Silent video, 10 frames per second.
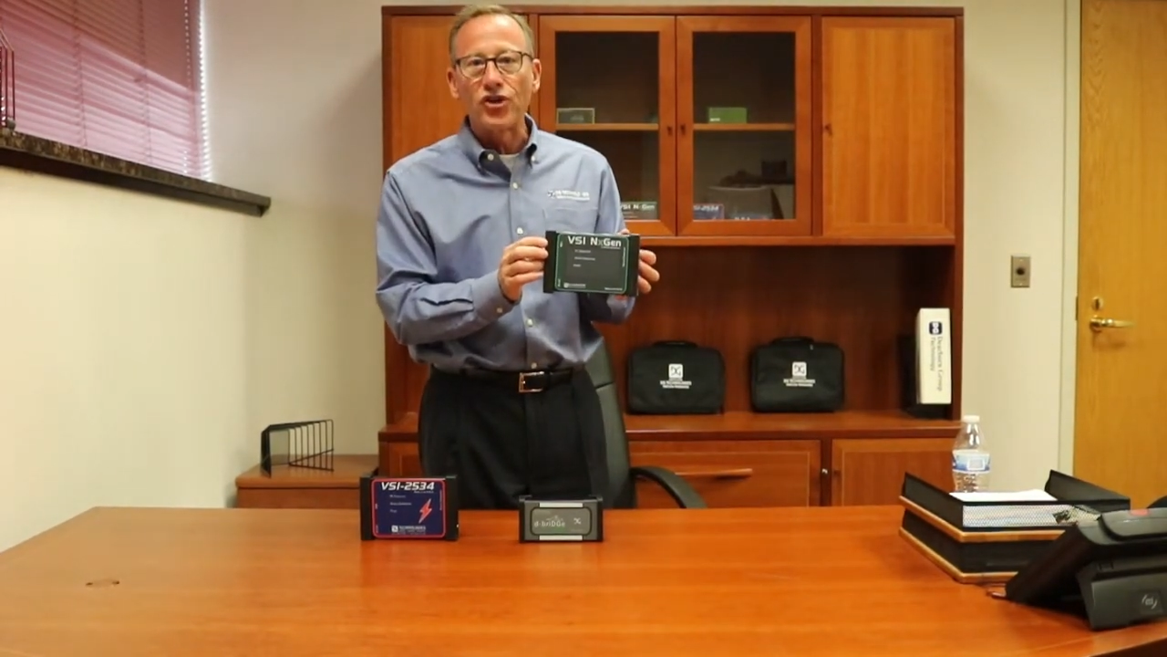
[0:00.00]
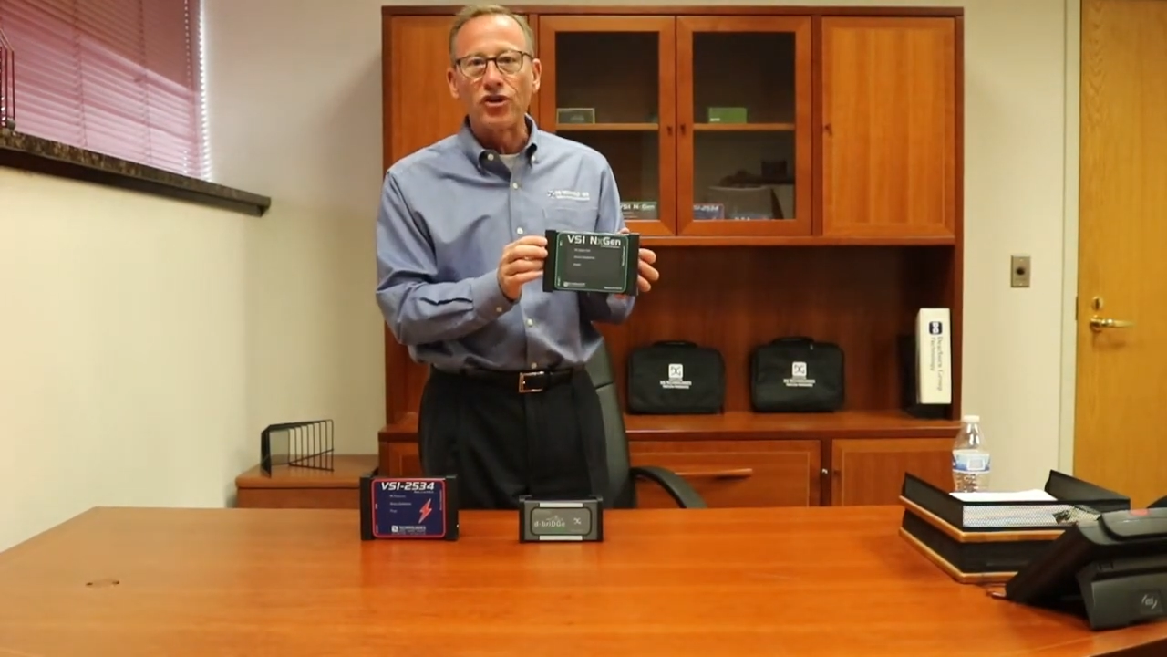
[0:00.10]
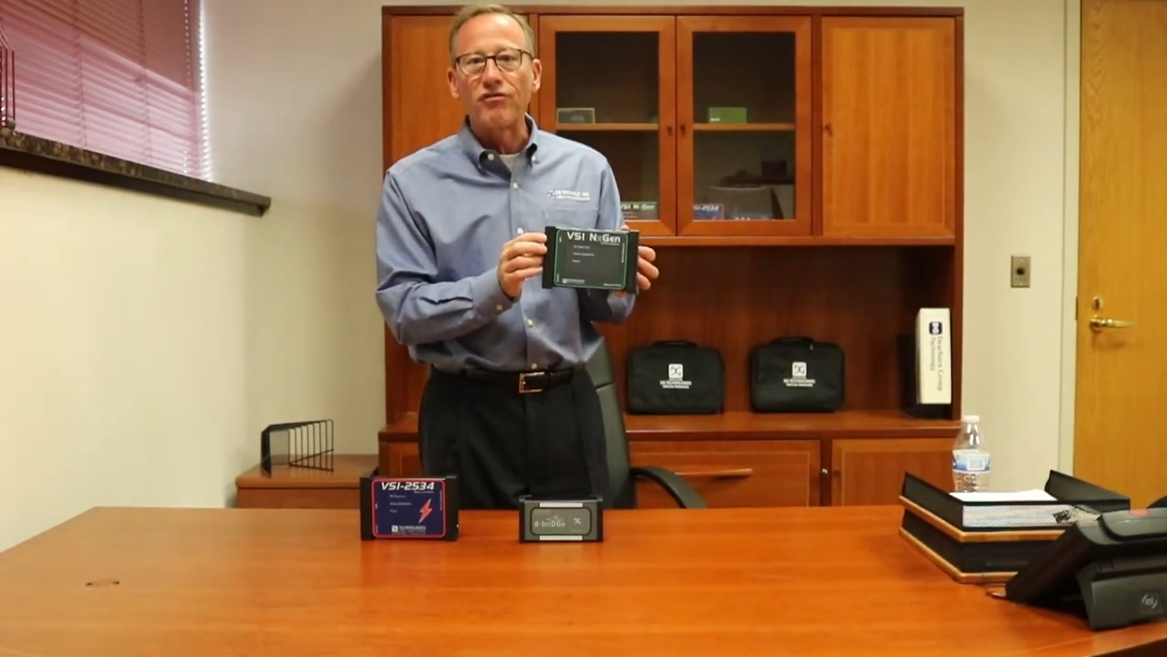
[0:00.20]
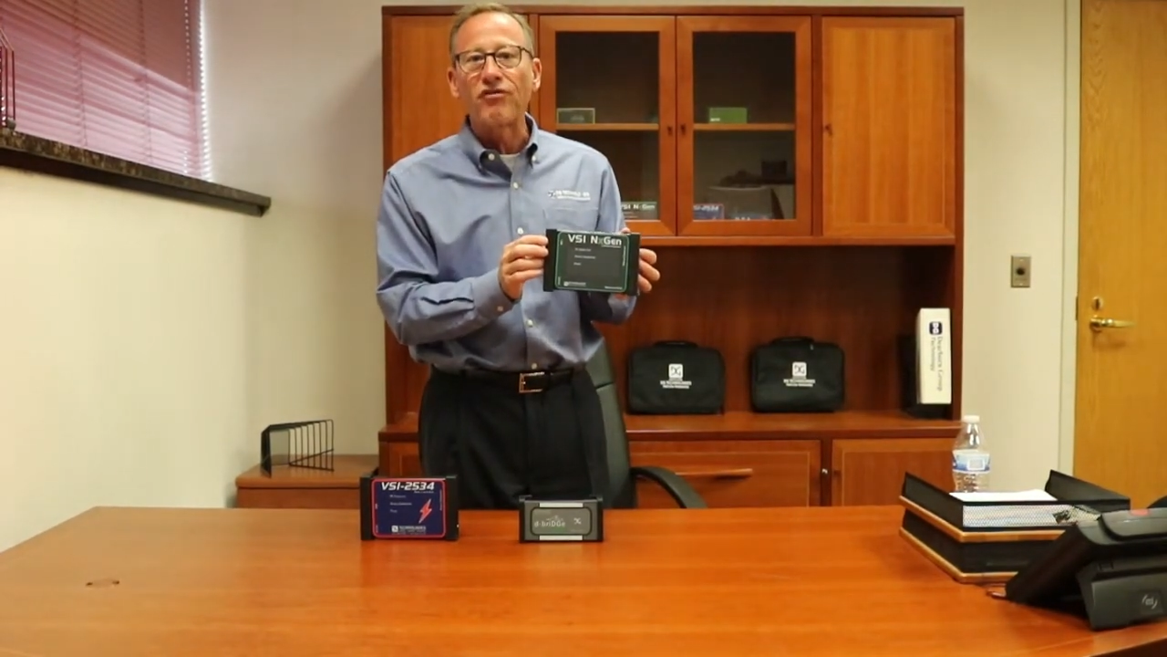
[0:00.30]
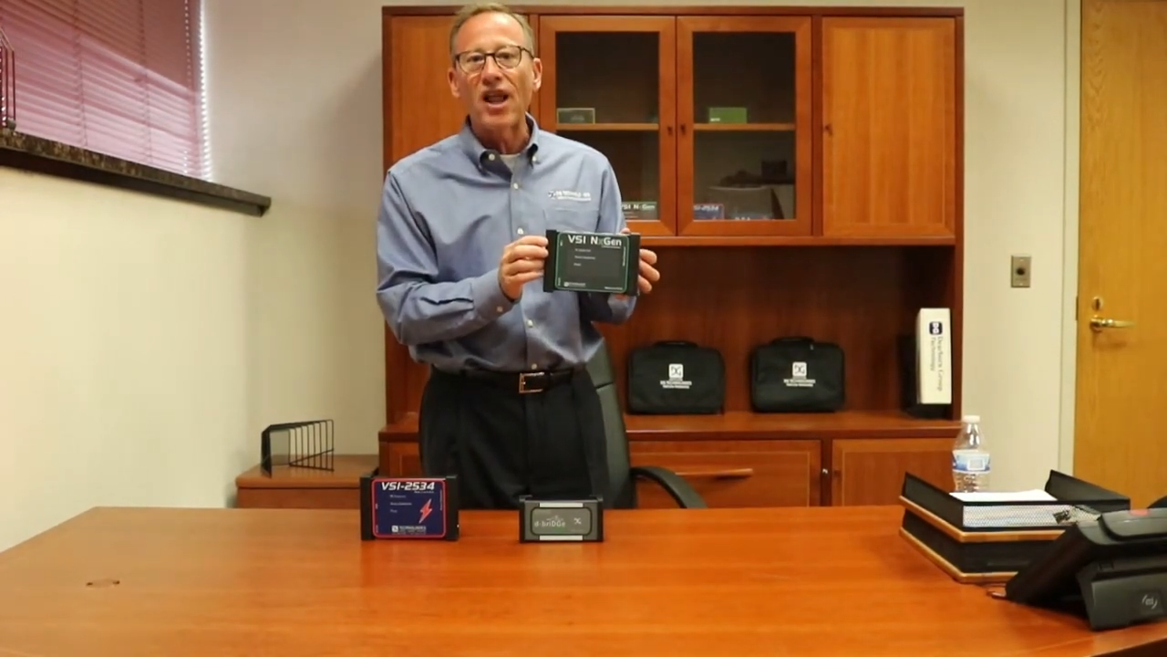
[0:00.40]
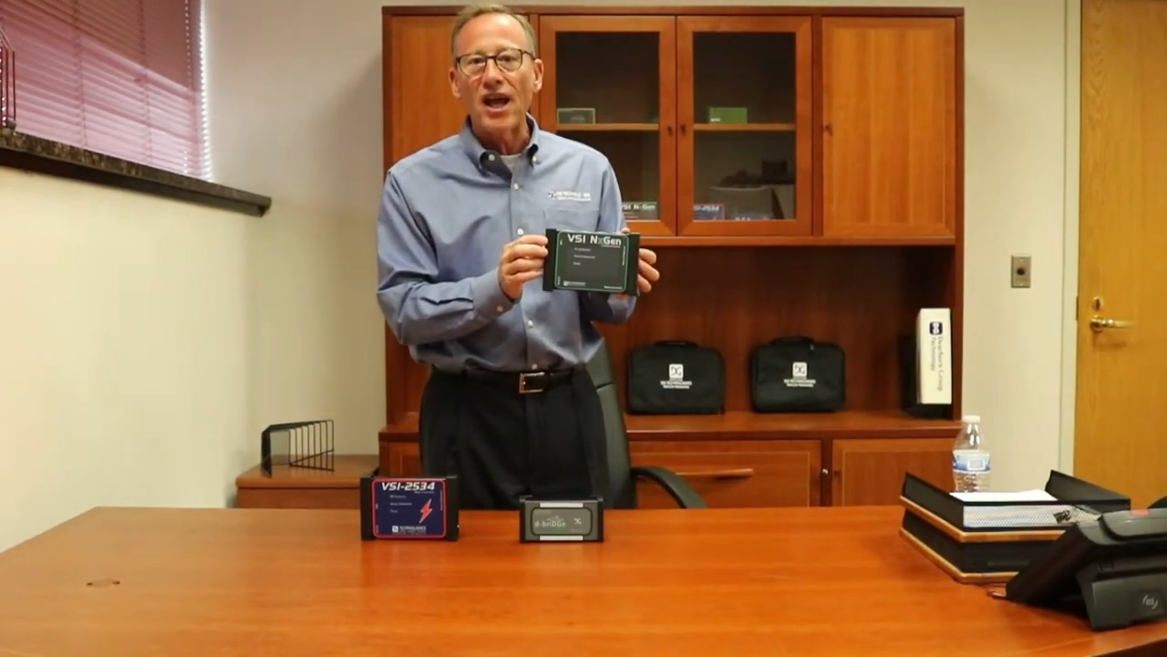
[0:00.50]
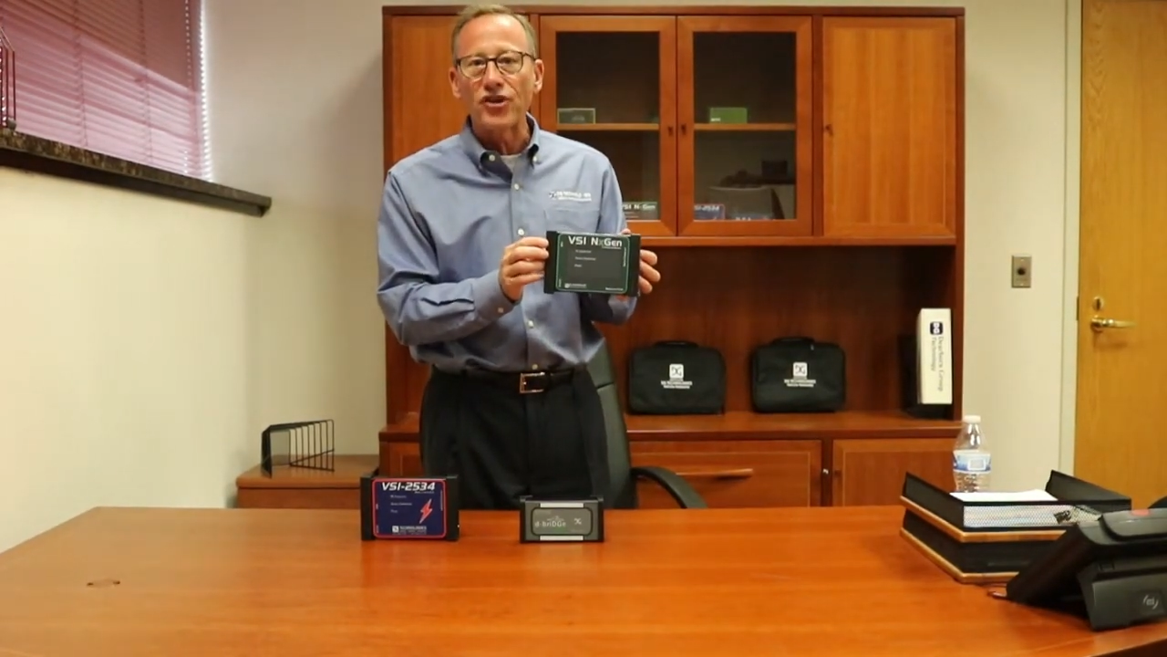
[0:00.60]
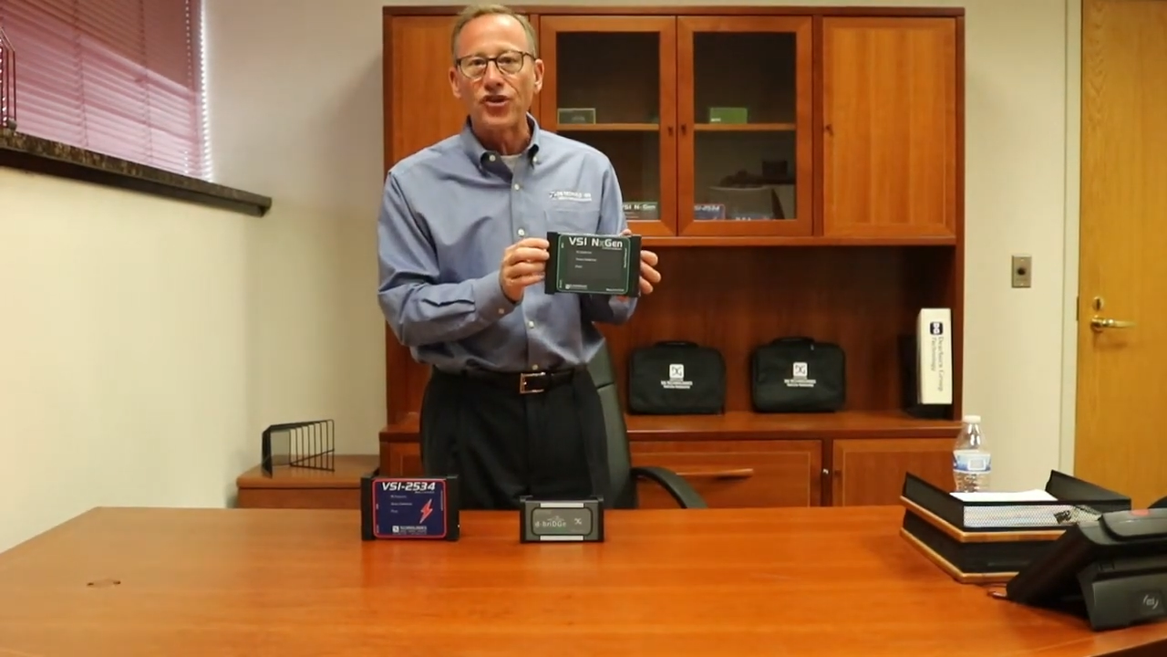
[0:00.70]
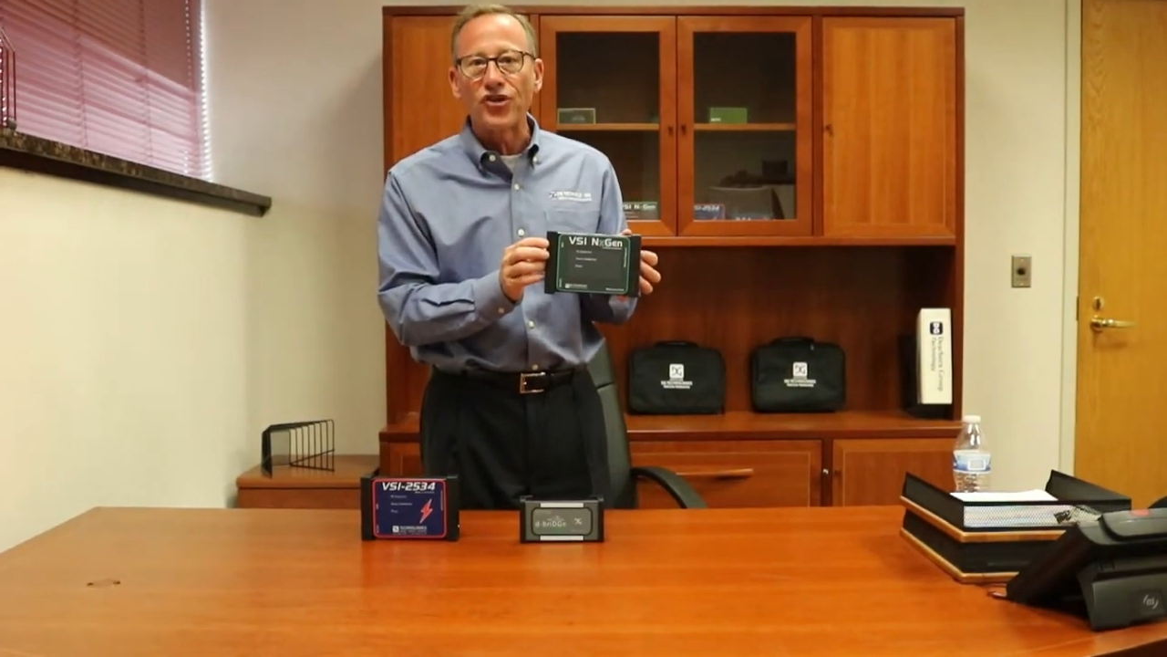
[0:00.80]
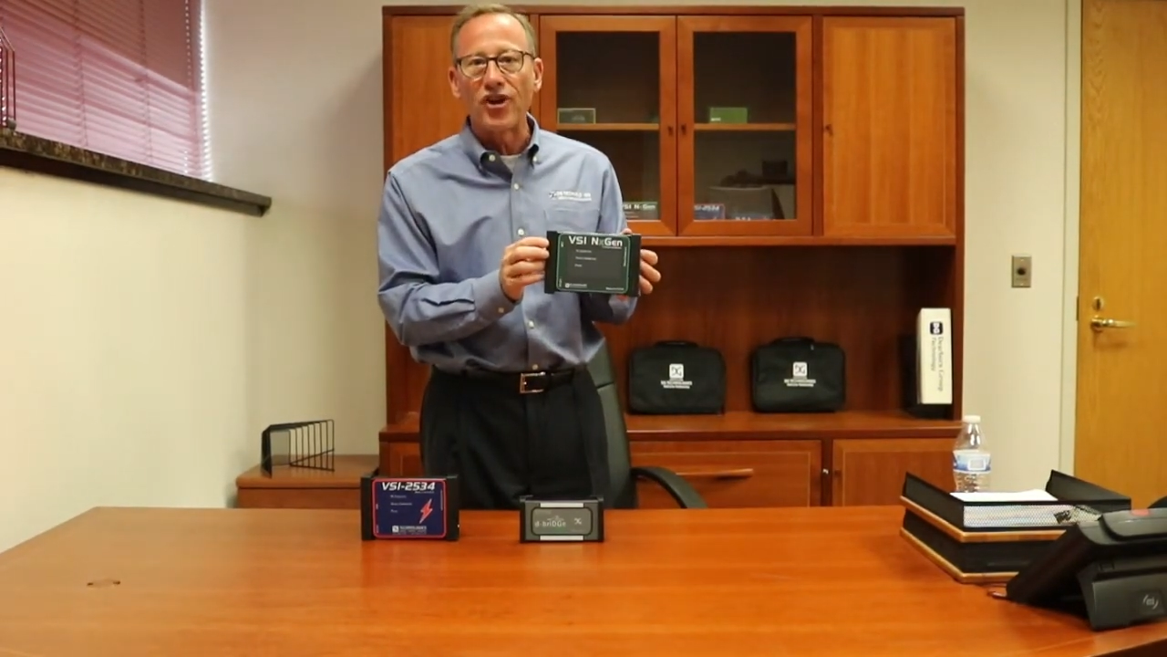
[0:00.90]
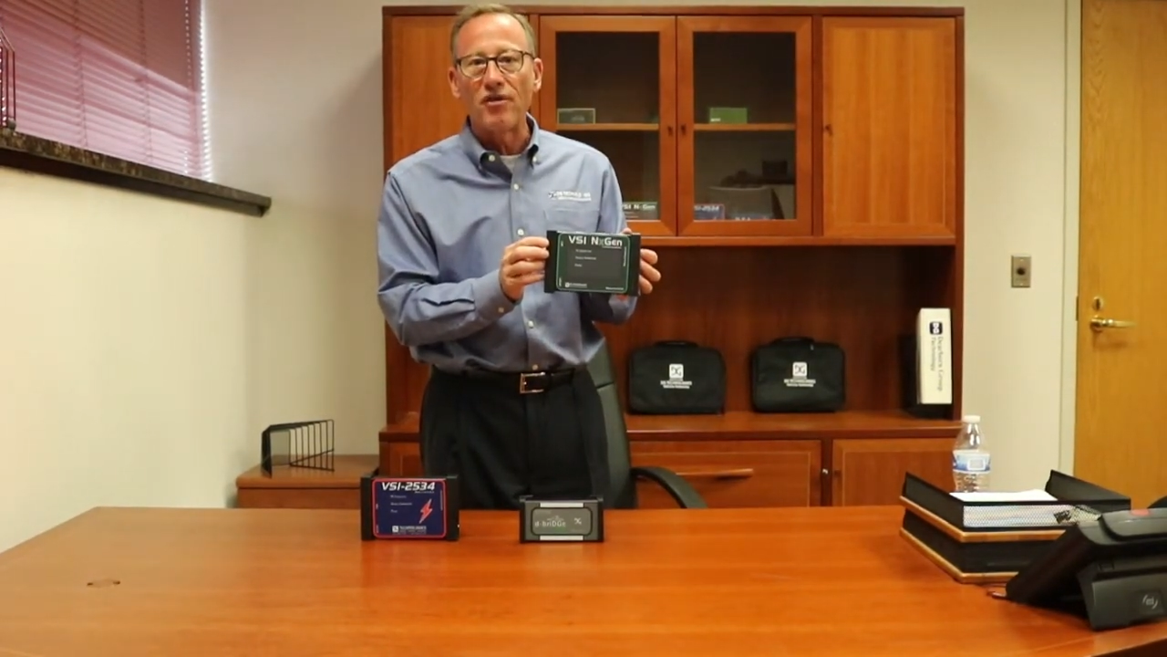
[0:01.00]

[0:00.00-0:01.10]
flagship